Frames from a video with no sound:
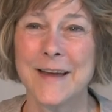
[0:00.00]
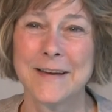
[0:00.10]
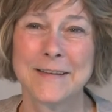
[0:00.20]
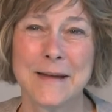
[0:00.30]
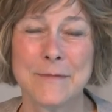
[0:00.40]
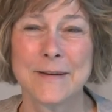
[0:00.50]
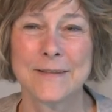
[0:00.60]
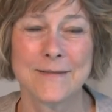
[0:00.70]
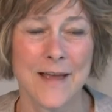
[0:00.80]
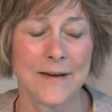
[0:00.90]
academics,
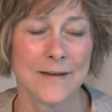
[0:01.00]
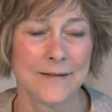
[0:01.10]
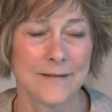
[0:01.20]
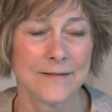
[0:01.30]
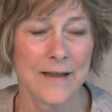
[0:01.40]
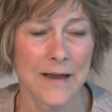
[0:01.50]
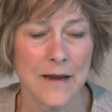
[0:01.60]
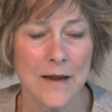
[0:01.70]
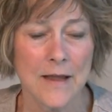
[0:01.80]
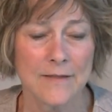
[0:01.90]
and that is is that
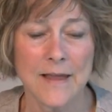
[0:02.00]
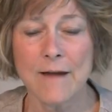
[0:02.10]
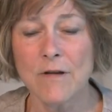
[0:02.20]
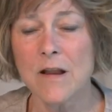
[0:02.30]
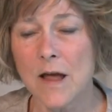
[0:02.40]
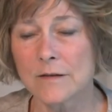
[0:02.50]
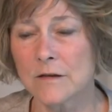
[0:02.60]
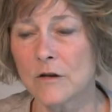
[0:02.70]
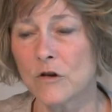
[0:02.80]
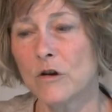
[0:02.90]
they have a lot
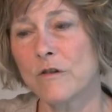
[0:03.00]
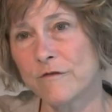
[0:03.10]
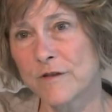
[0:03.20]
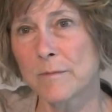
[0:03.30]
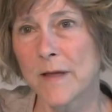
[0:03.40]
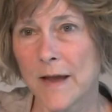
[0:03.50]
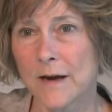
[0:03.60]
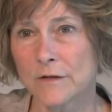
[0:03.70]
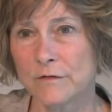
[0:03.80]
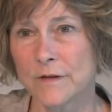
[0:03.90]
to learn from the
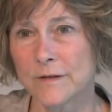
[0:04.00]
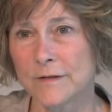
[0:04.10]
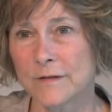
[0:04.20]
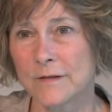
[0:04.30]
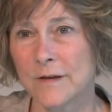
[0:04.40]
activists,